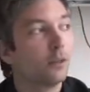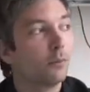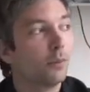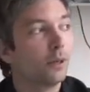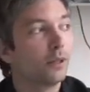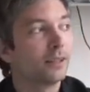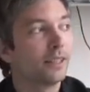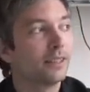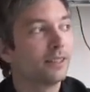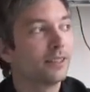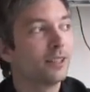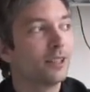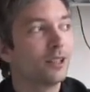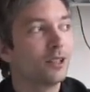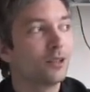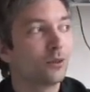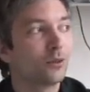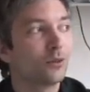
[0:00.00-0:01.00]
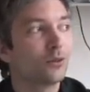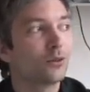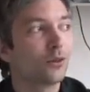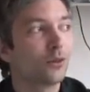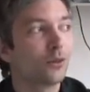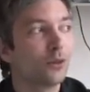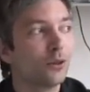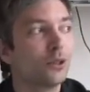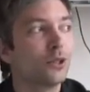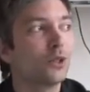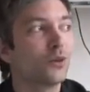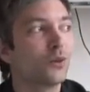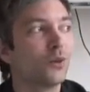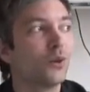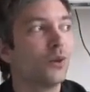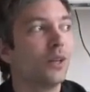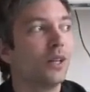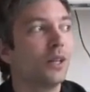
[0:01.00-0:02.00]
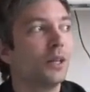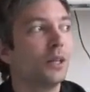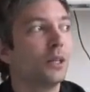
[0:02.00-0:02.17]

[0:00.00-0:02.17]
But I think it's also good to